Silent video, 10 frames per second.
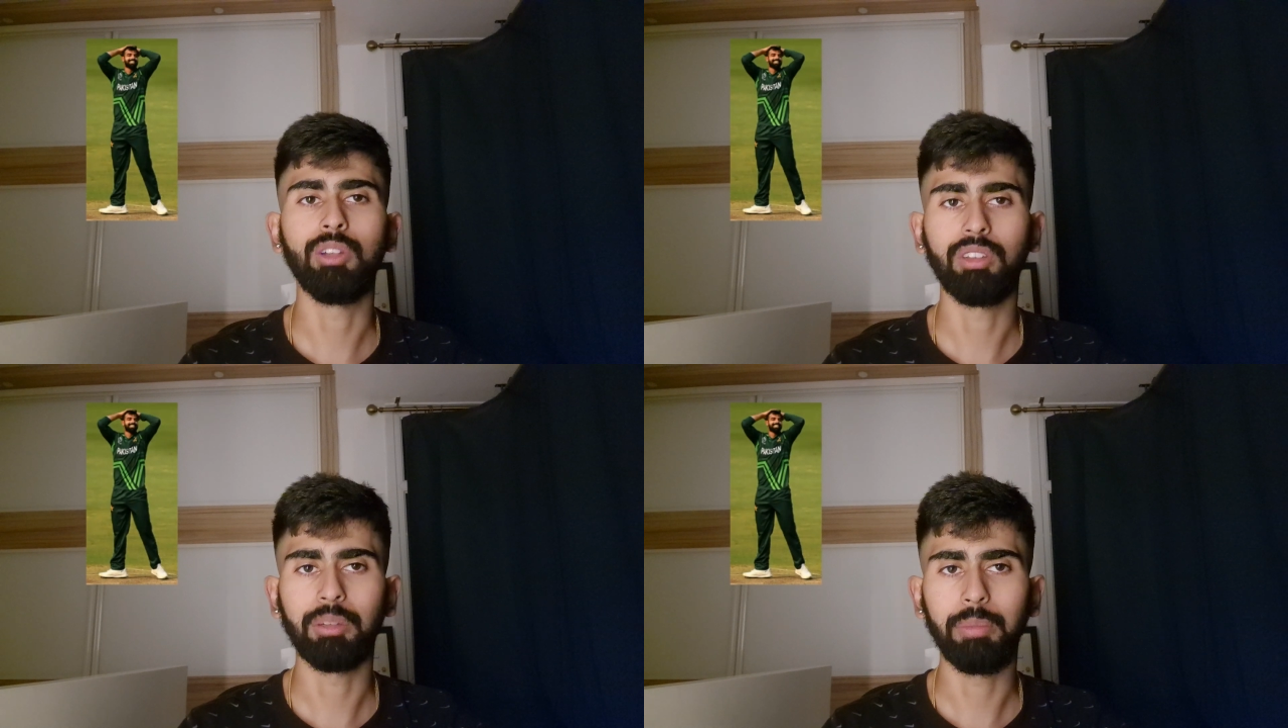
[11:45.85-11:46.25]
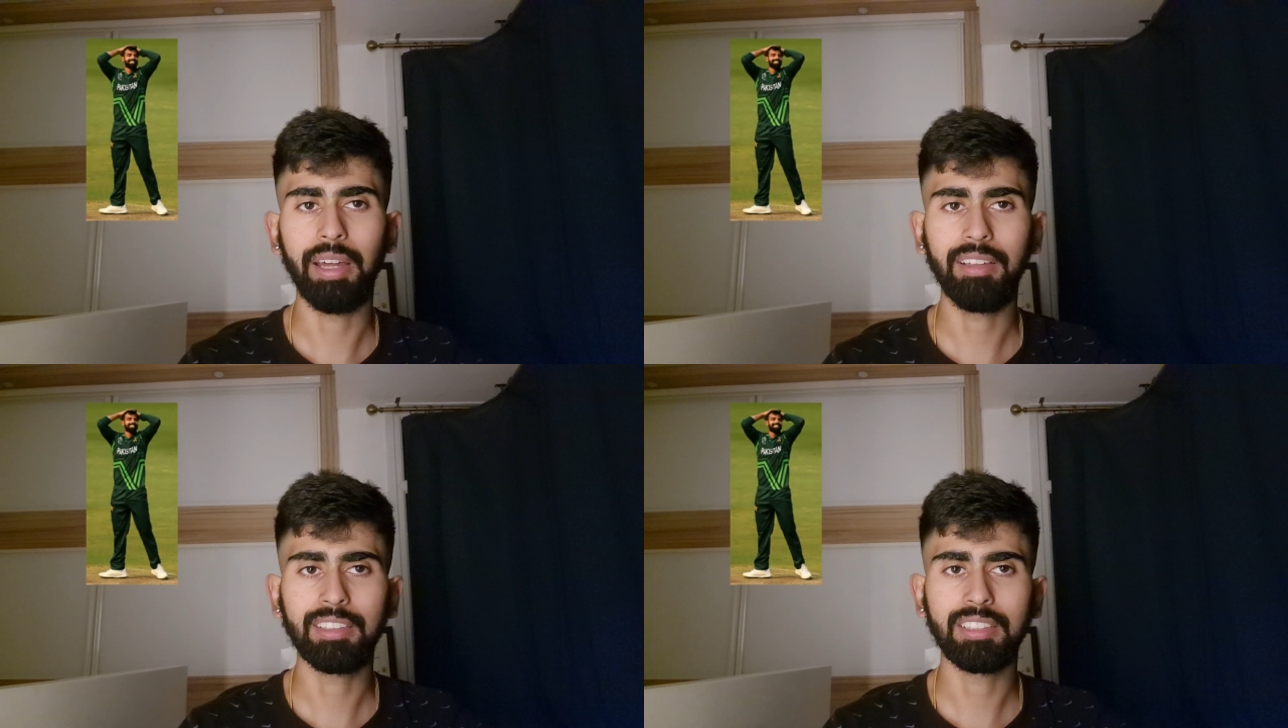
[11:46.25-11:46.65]
on the
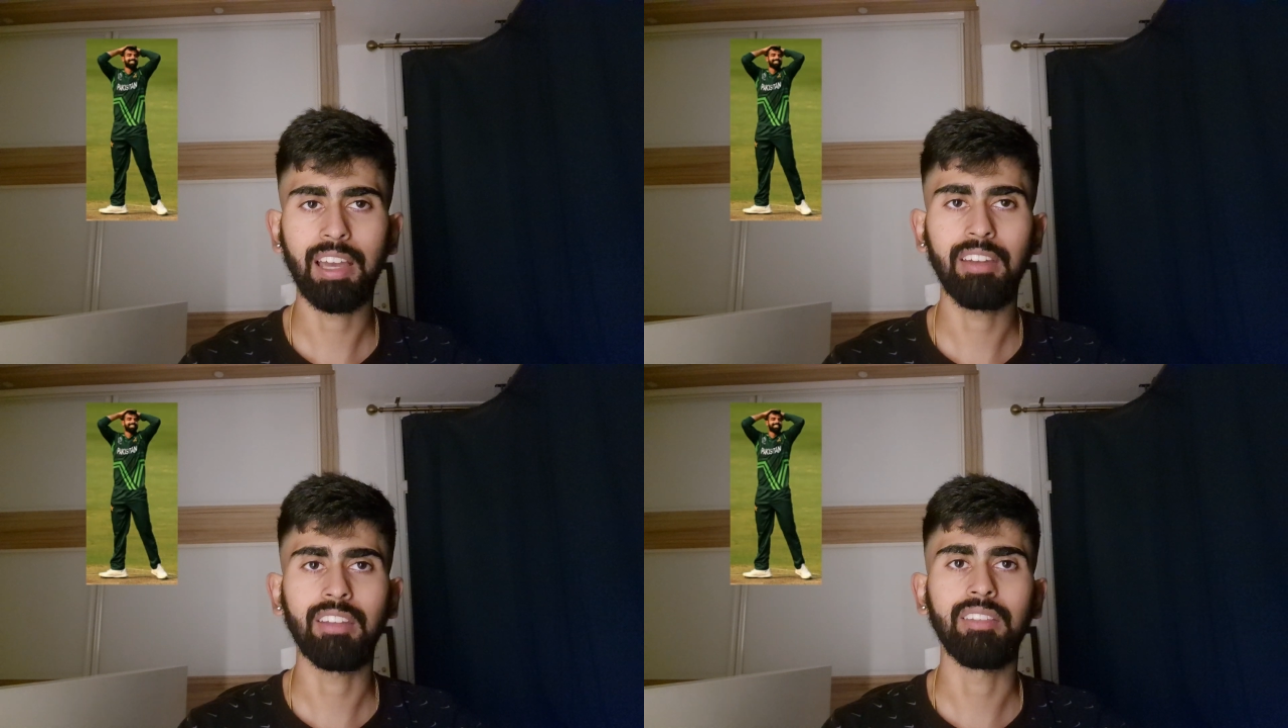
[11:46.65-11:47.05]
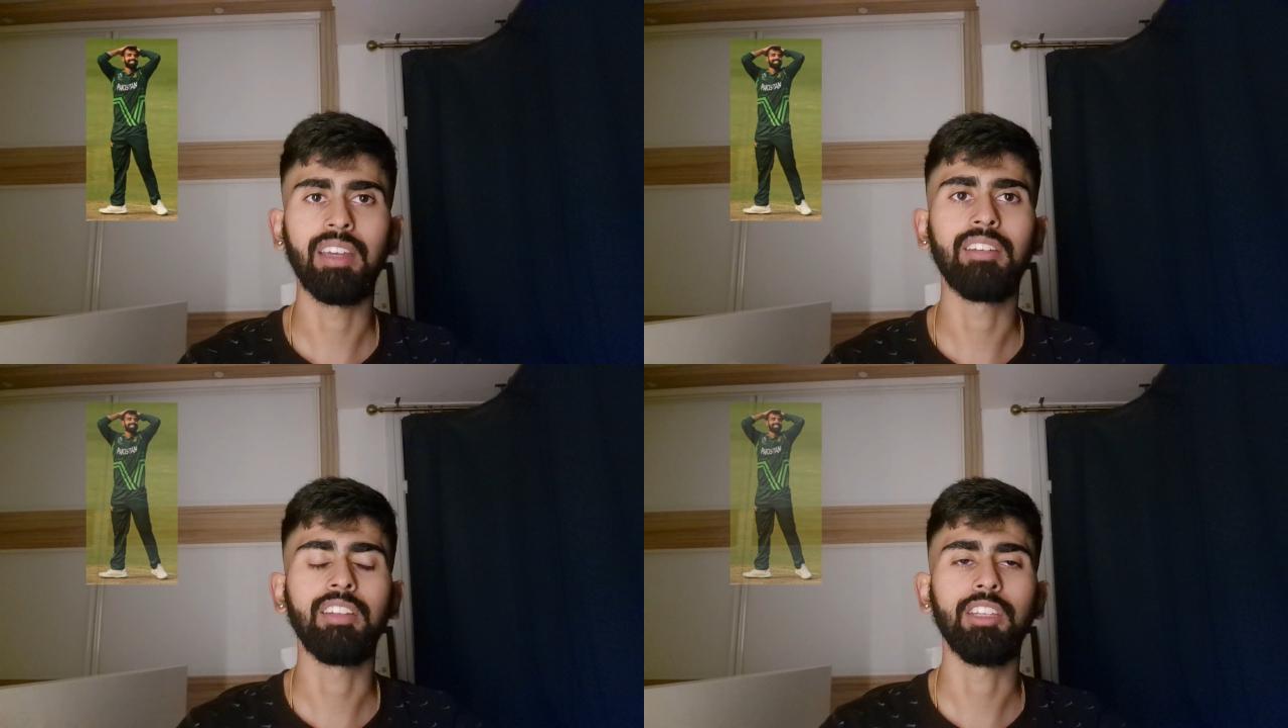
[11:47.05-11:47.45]
batting side and
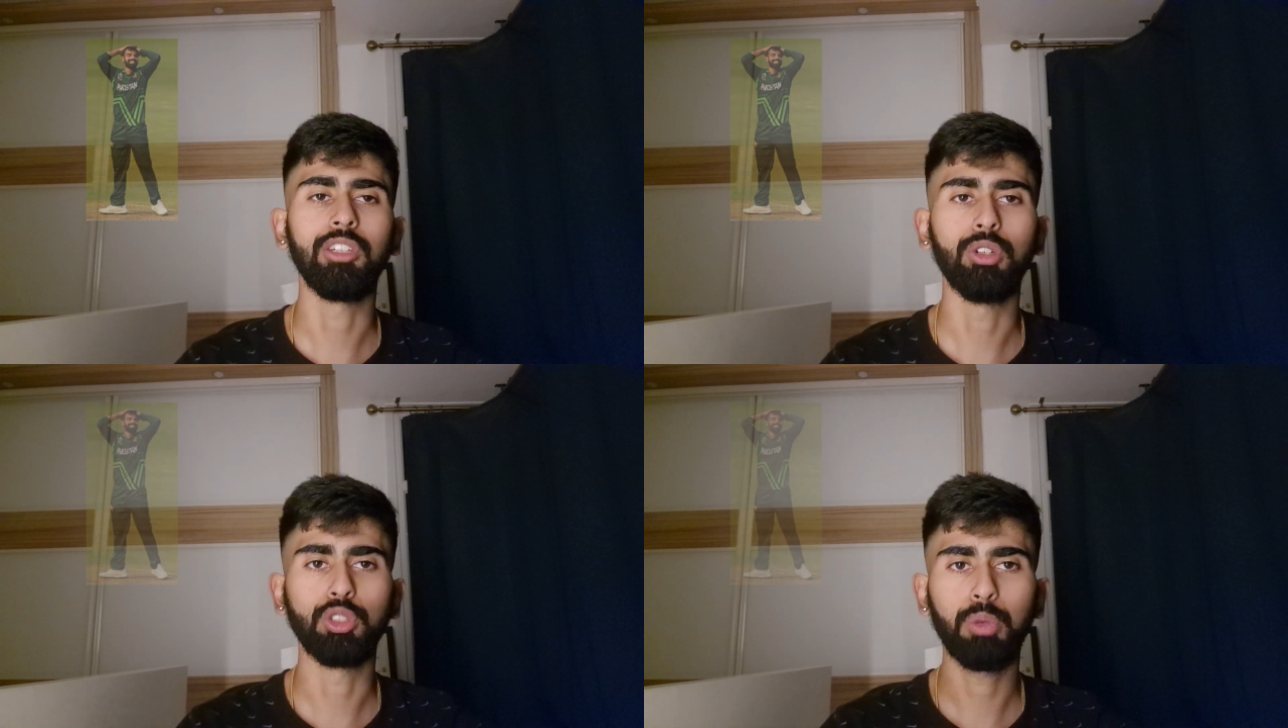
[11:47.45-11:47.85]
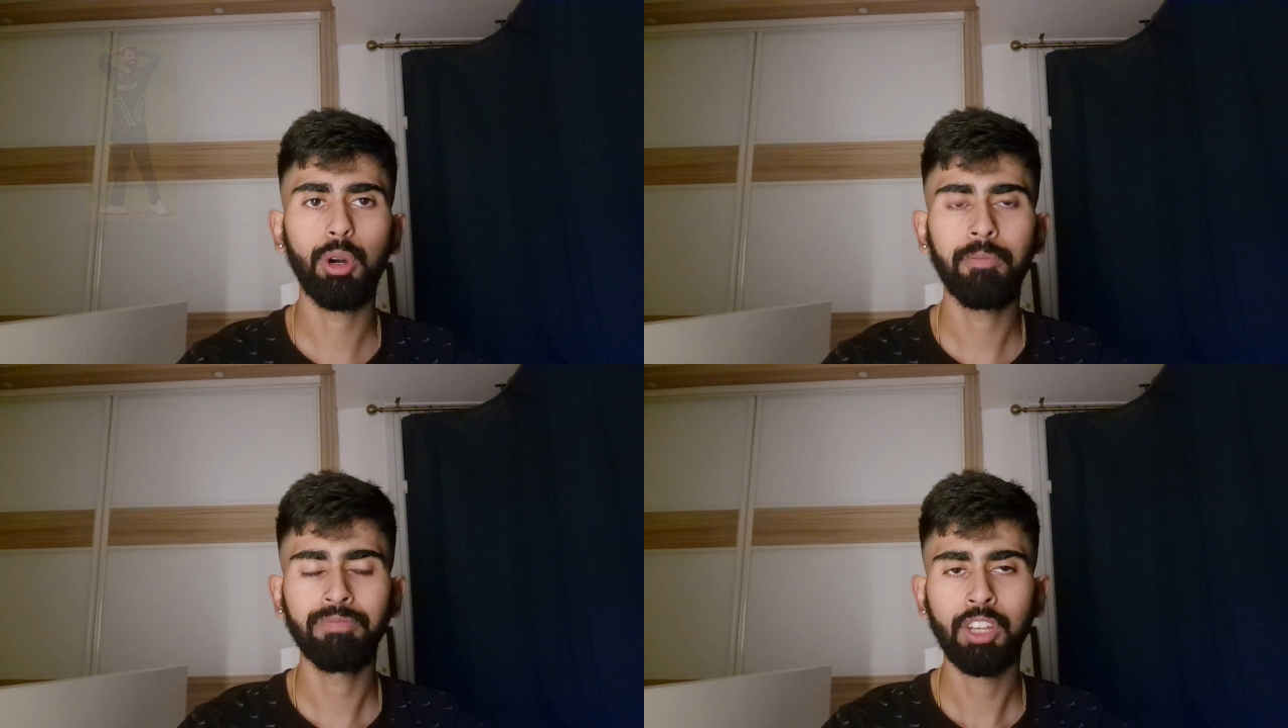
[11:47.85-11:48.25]
then he goes
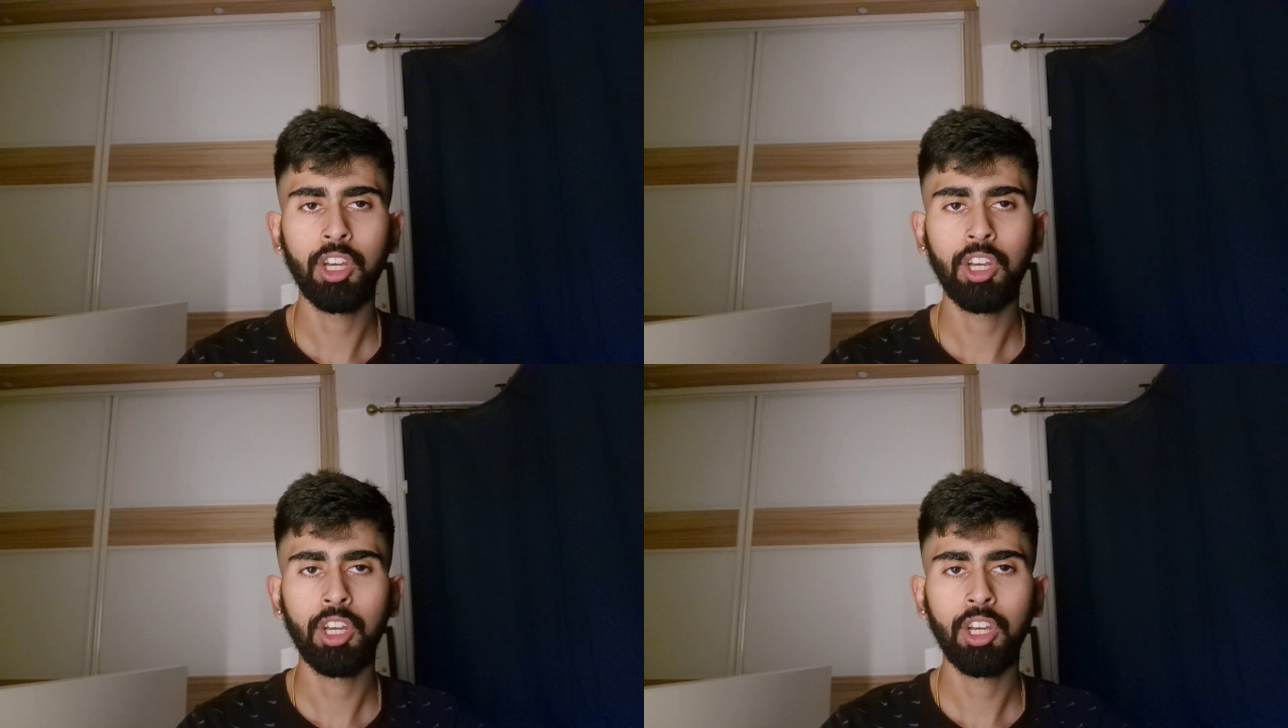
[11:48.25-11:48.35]
well.